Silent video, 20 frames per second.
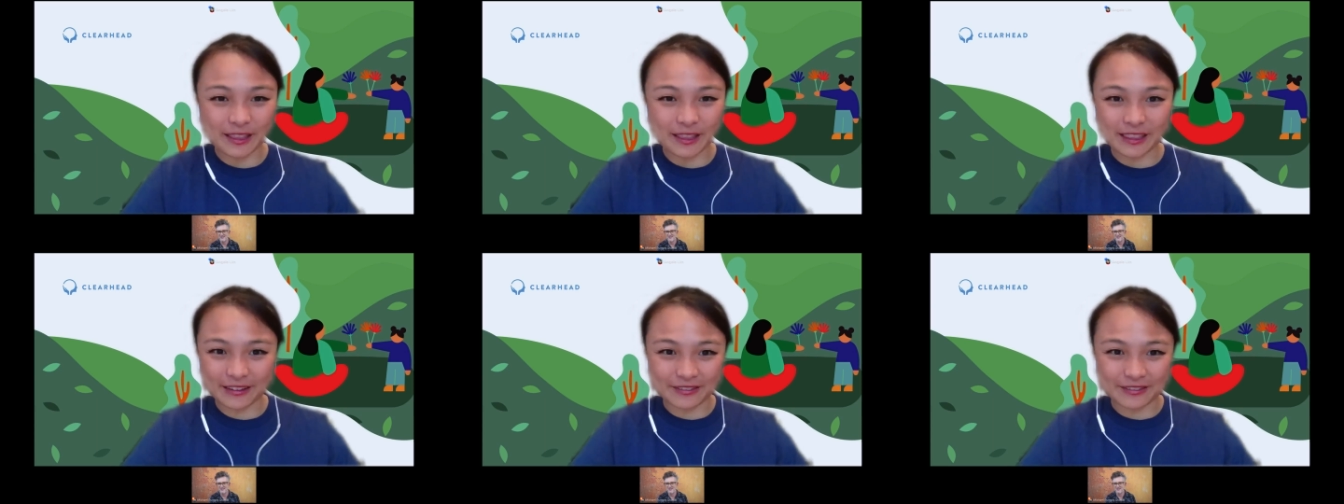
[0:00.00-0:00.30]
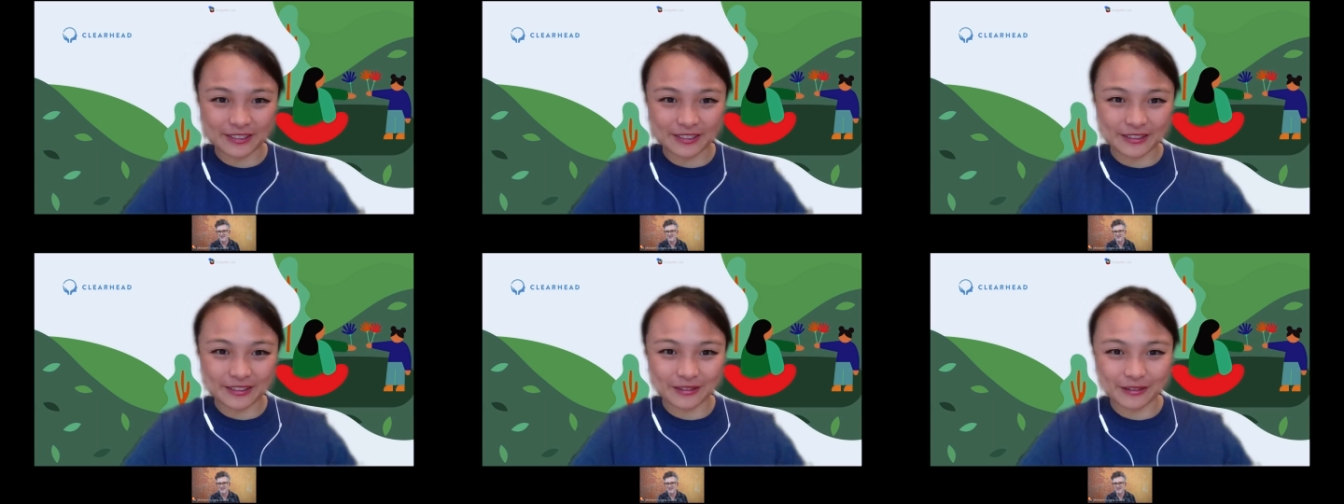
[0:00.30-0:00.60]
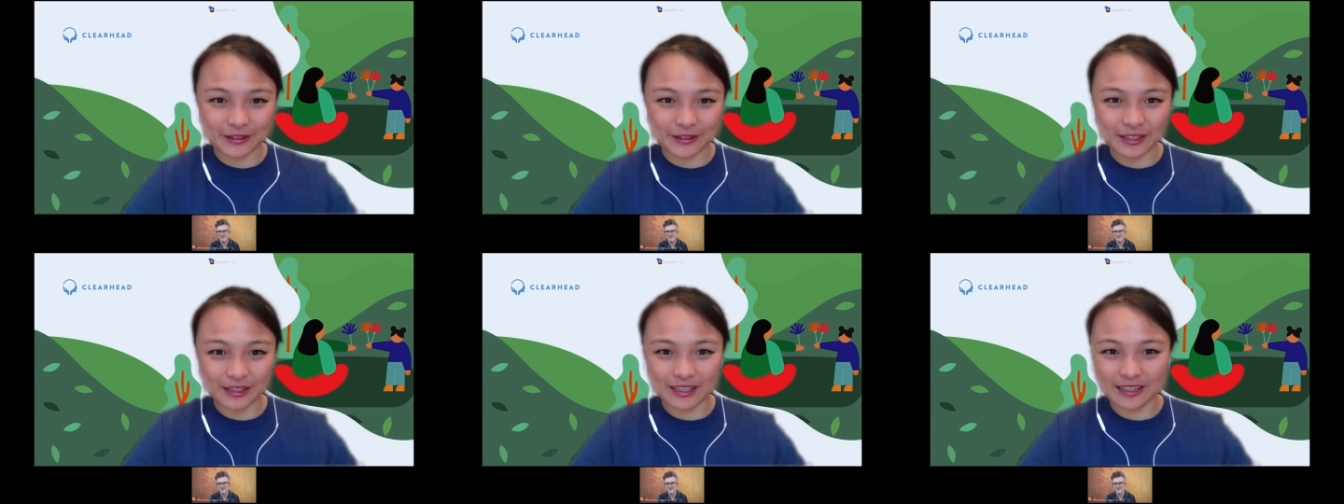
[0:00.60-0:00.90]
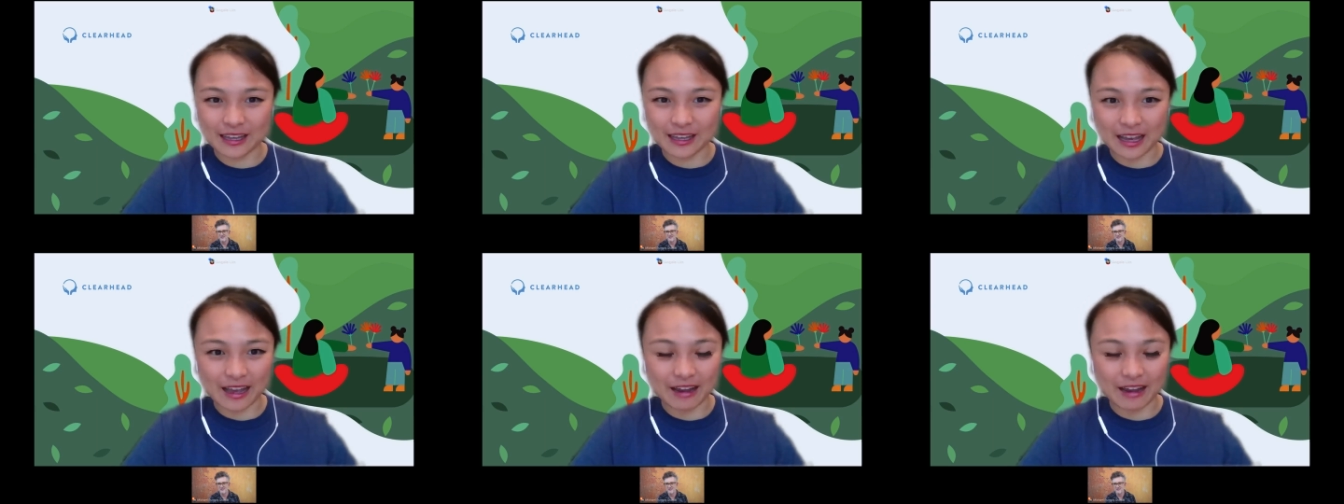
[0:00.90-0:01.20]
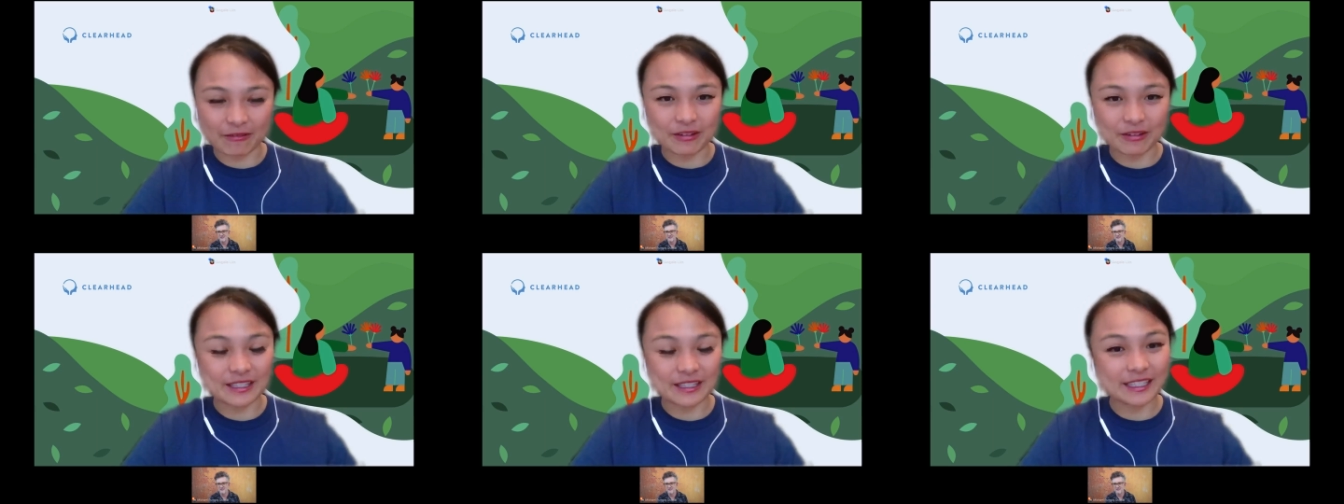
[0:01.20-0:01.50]
we'd love to
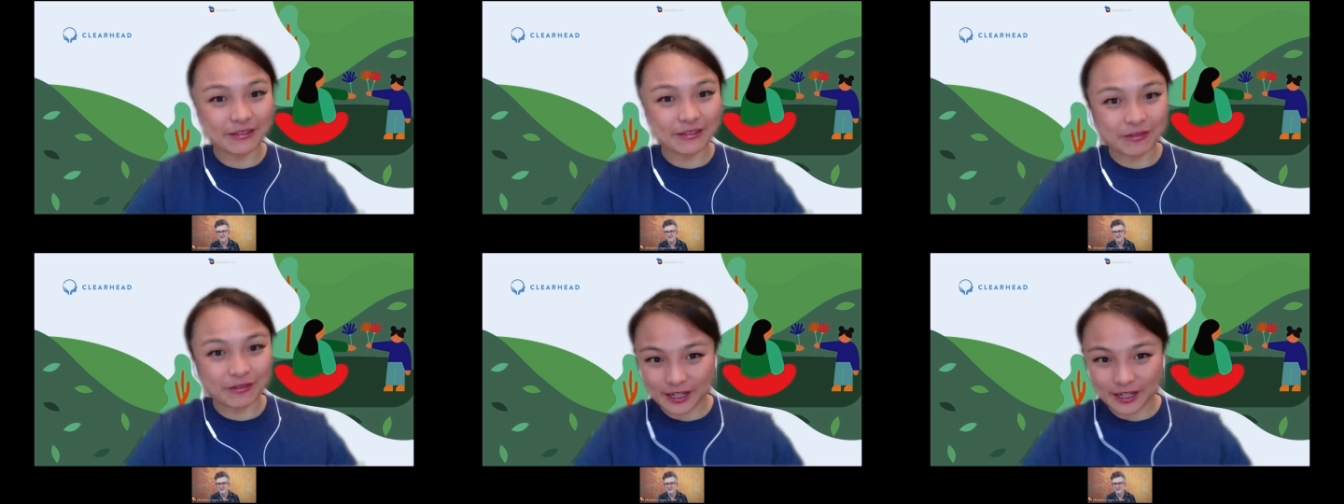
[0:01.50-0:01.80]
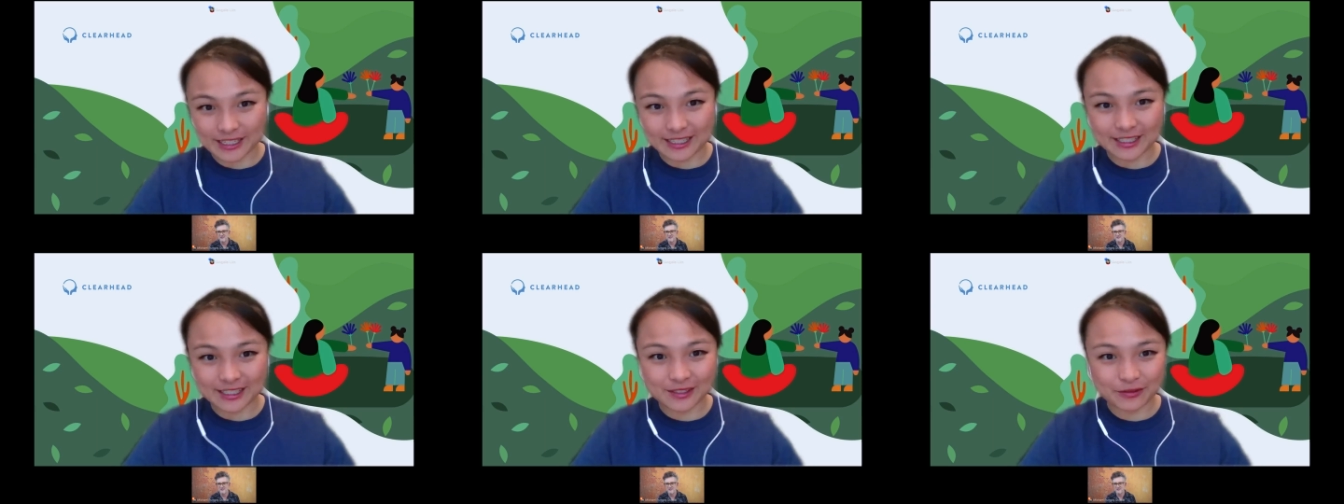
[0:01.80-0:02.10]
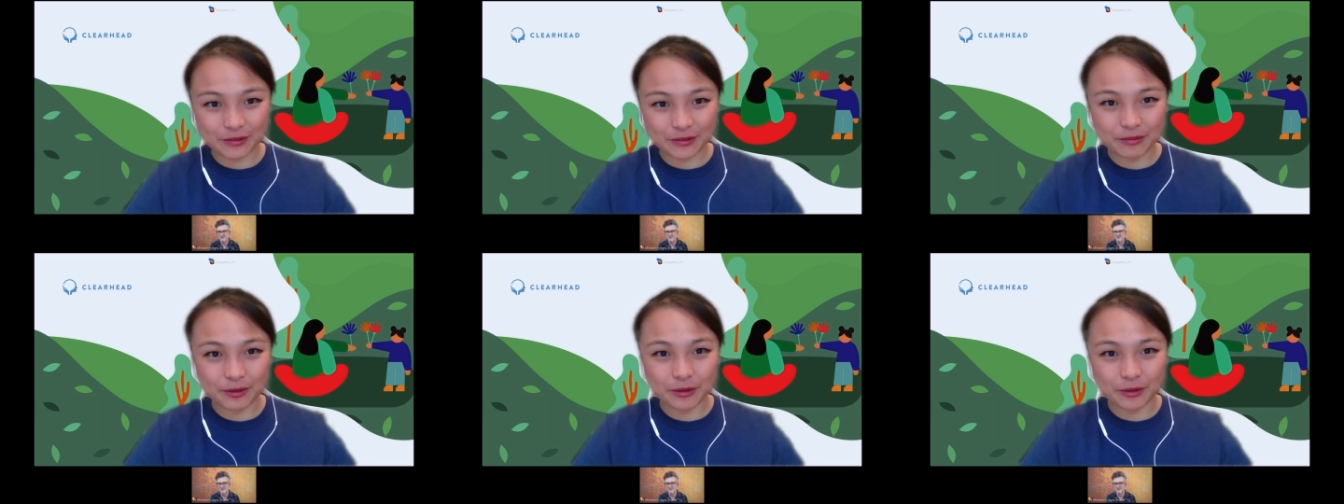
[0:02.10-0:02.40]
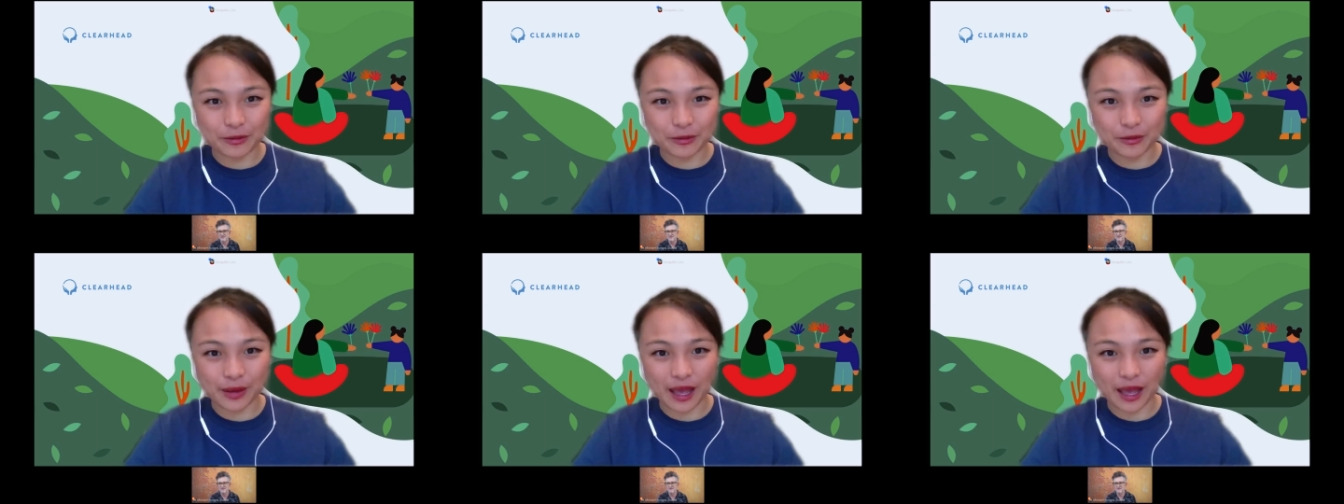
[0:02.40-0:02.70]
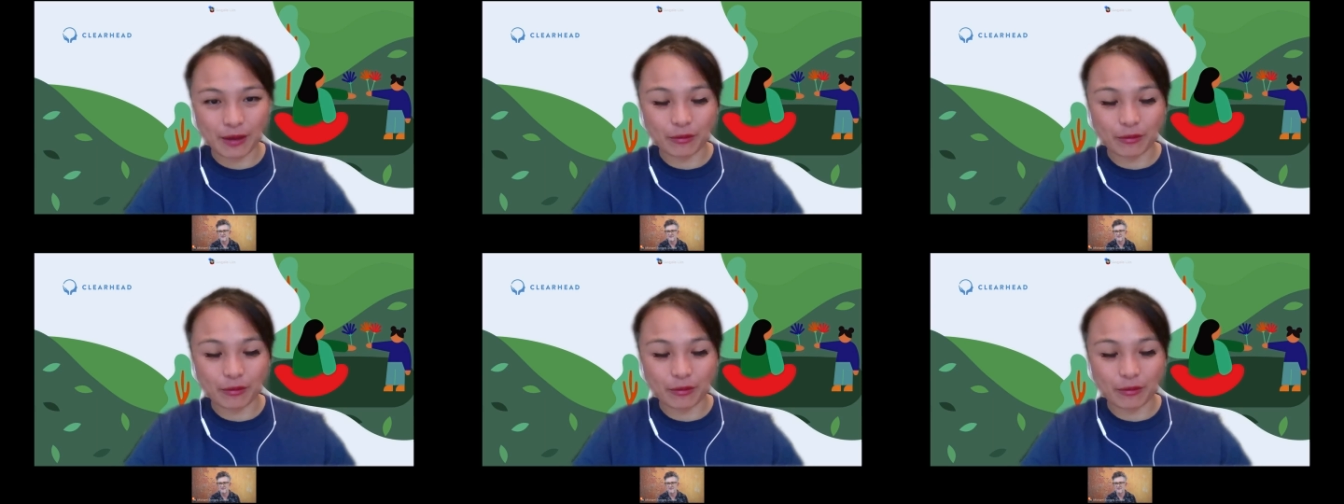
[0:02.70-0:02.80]
uh, receive questions from you.